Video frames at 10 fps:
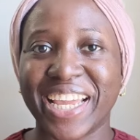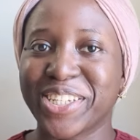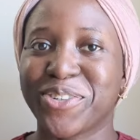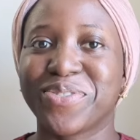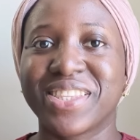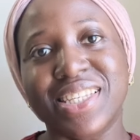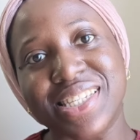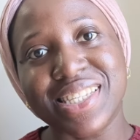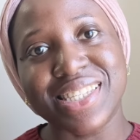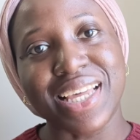end of
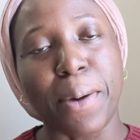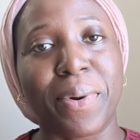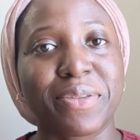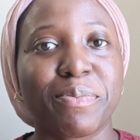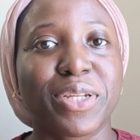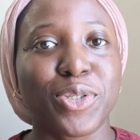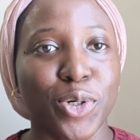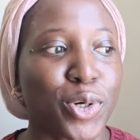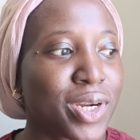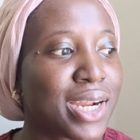this apartment
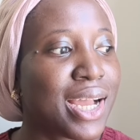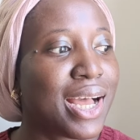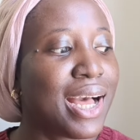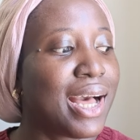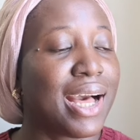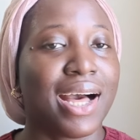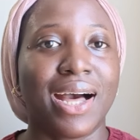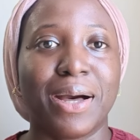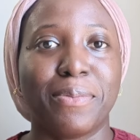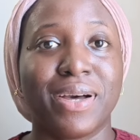tour
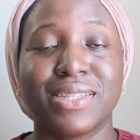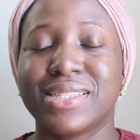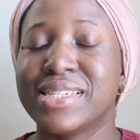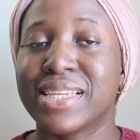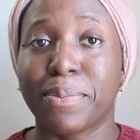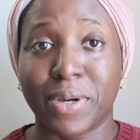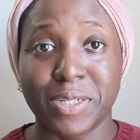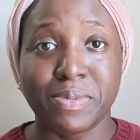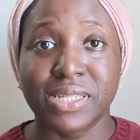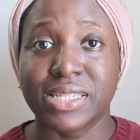um, this
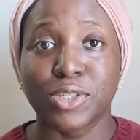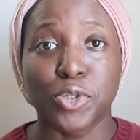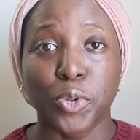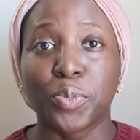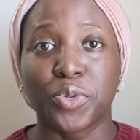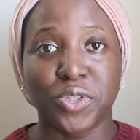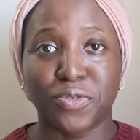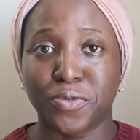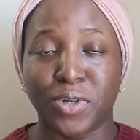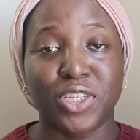apartment is so
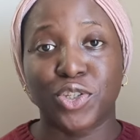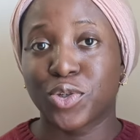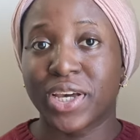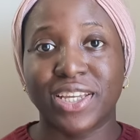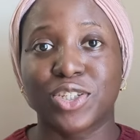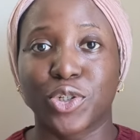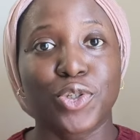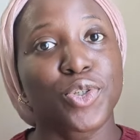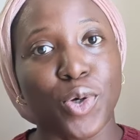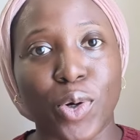beautiful as you guys
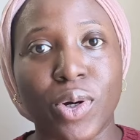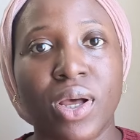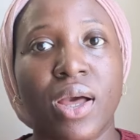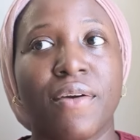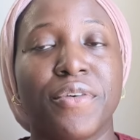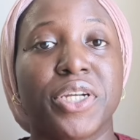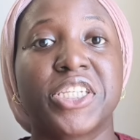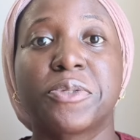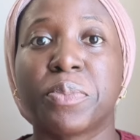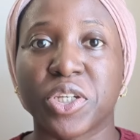just saw very
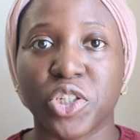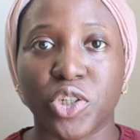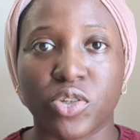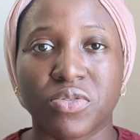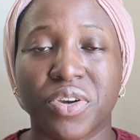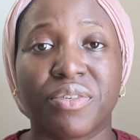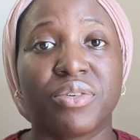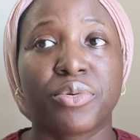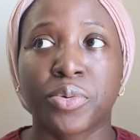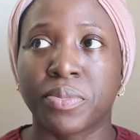spacious
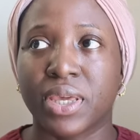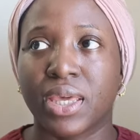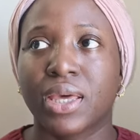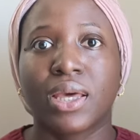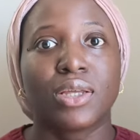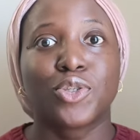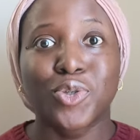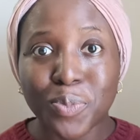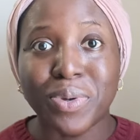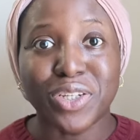very roomy
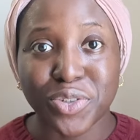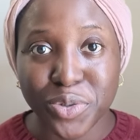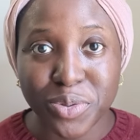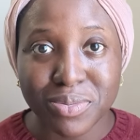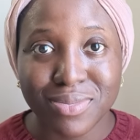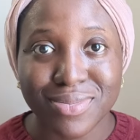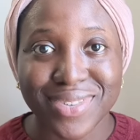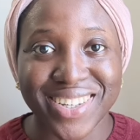two bedroom